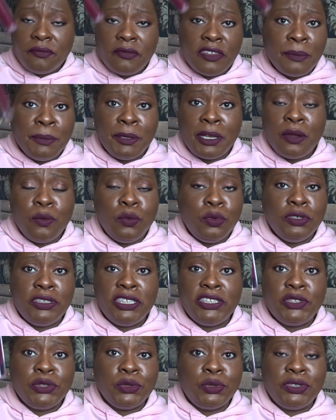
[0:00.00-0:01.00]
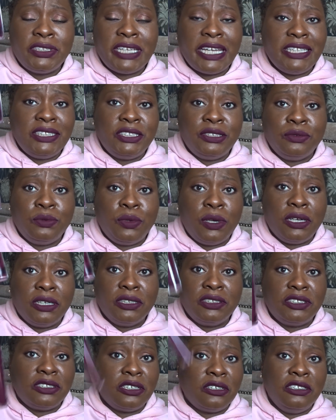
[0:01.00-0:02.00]
I mean, I wore this all day to
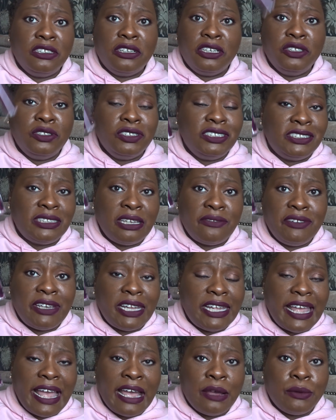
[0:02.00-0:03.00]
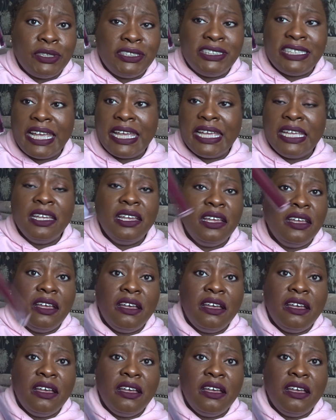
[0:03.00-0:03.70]
work, so, you know, a good 7-8 hour day,